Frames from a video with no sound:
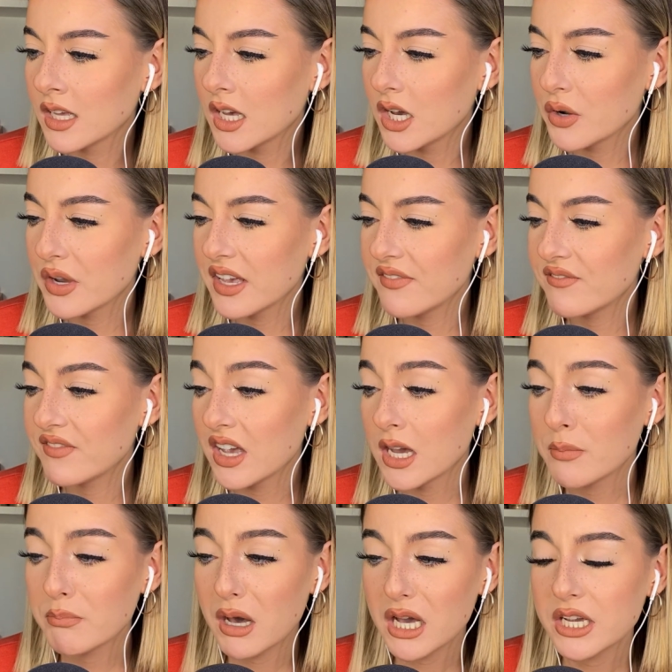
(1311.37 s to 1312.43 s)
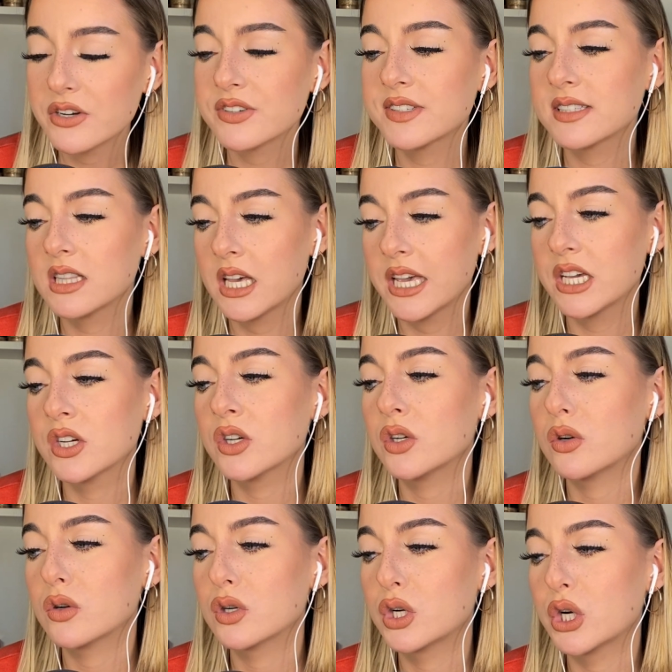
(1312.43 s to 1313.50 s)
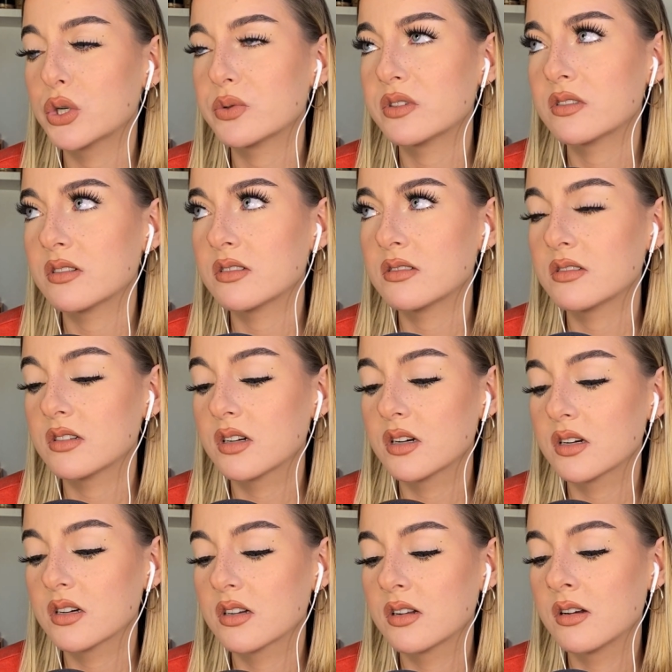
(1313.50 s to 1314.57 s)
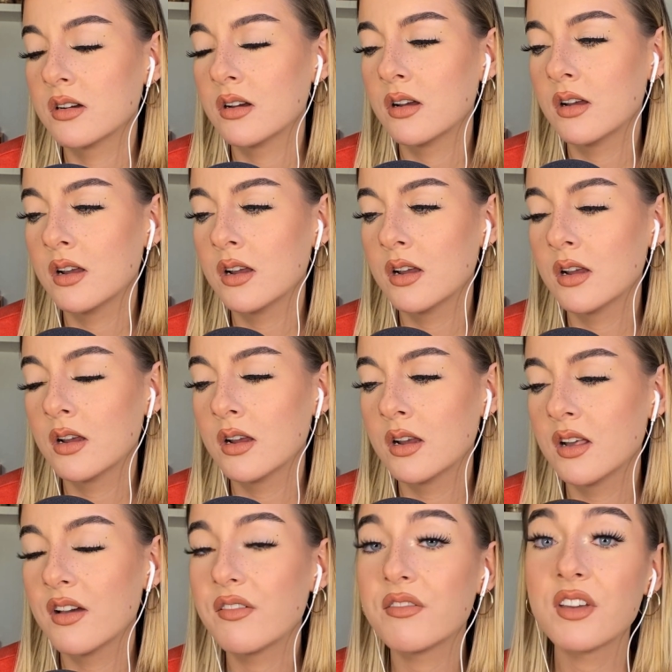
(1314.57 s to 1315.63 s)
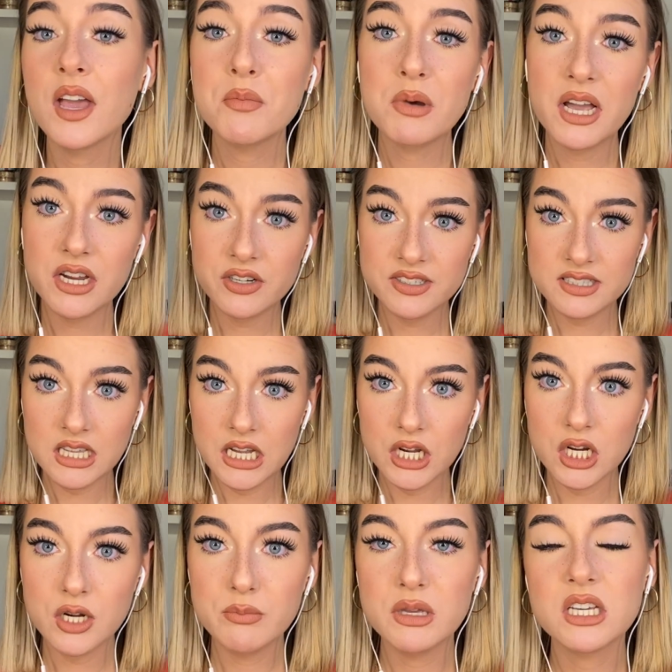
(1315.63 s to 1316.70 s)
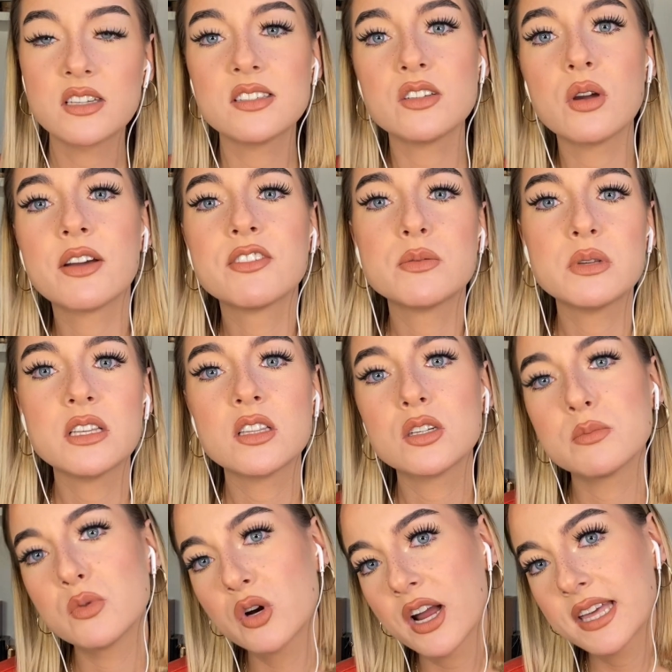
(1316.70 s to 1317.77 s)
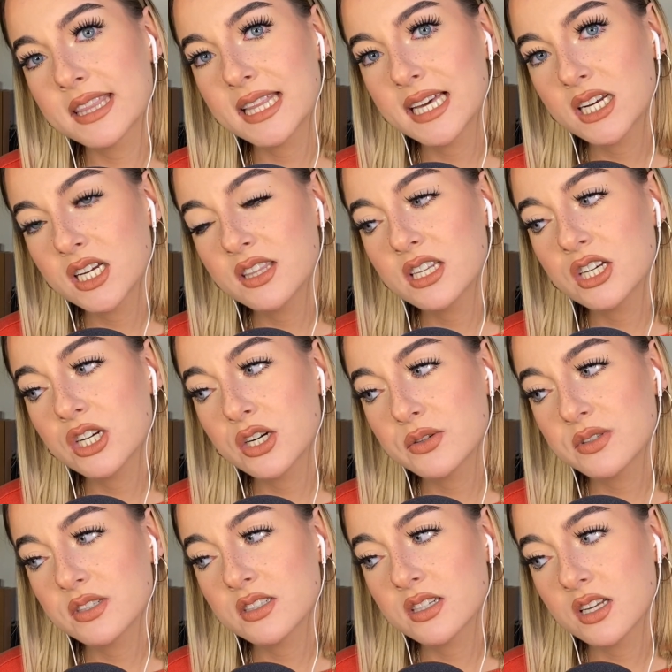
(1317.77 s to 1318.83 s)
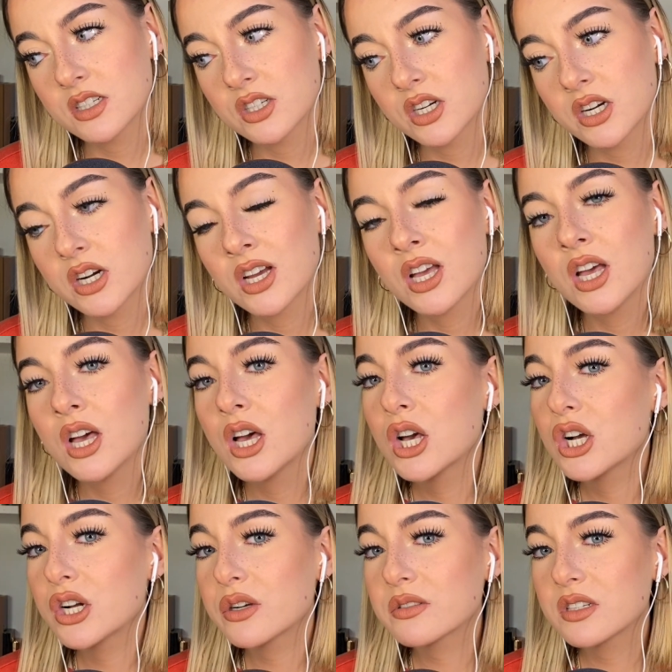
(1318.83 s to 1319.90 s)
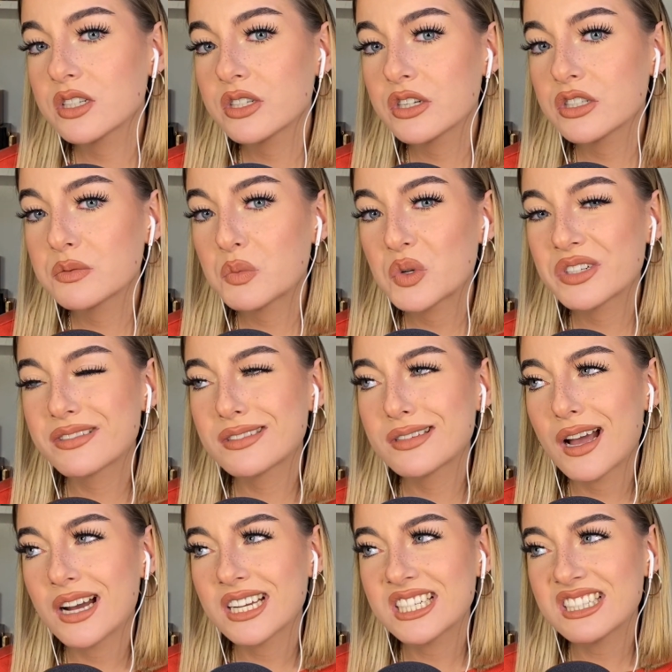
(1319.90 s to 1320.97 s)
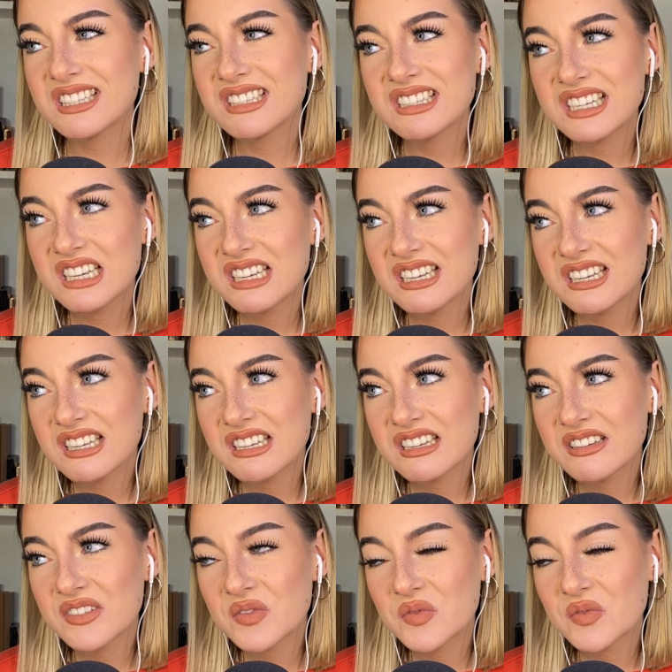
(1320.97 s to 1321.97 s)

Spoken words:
Okay, Vampire Slayer or Ghost Hunter? Vampire Slayer, because you have to be a little more athletic than a Ghost Hunter. Ghost Hunter is more sciencey.